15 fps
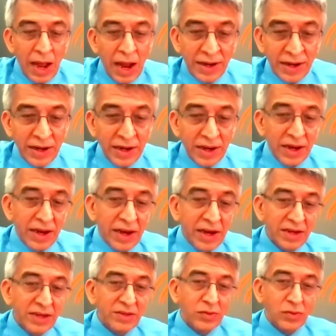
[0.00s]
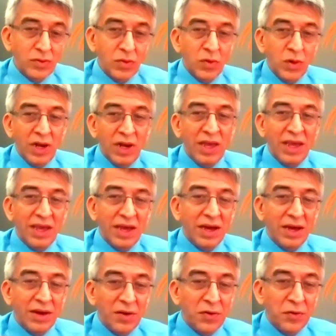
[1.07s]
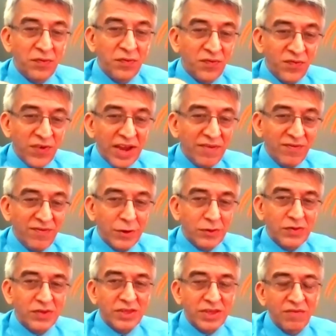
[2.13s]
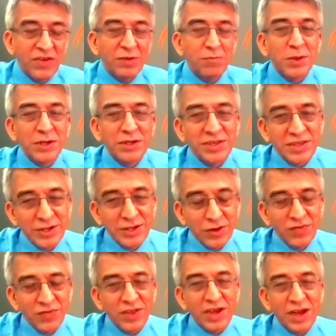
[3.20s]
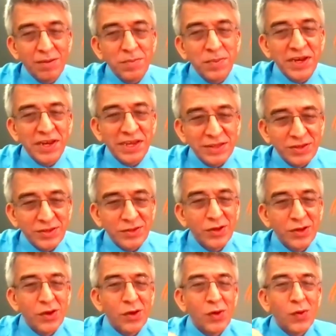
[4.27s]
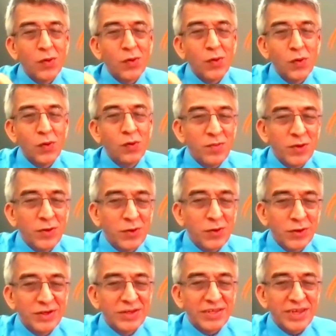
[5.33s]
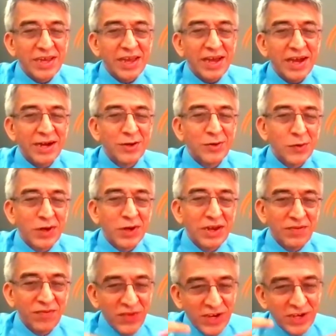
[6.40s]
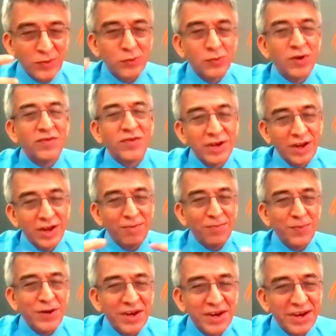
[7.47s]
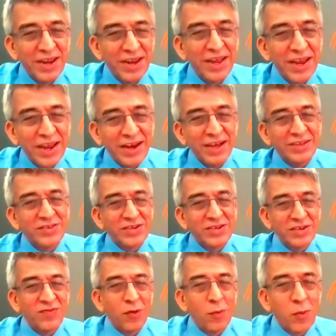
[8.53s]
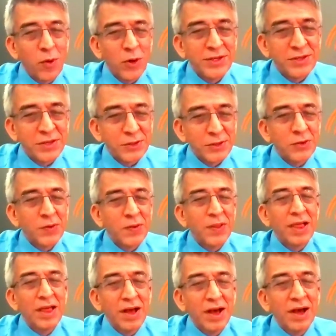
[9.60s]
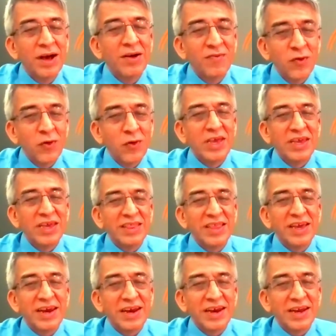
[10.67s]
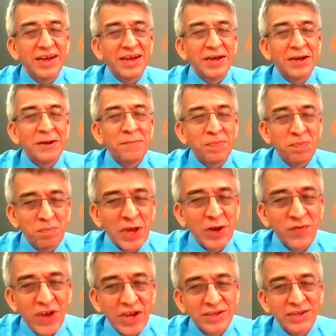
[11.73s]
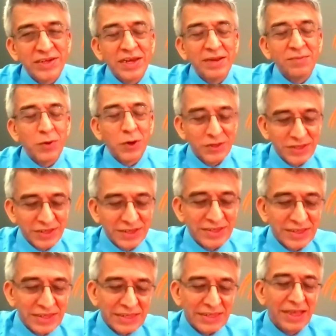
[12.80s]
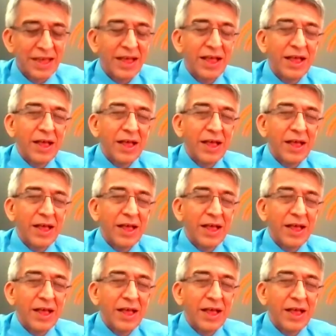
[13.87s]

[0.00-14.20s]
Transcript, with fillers: And it is only around five to seven percent of the companies whom you could say are totally fit, who have adopted Industry four point oh uh, fully in their uh, manufacturing processes.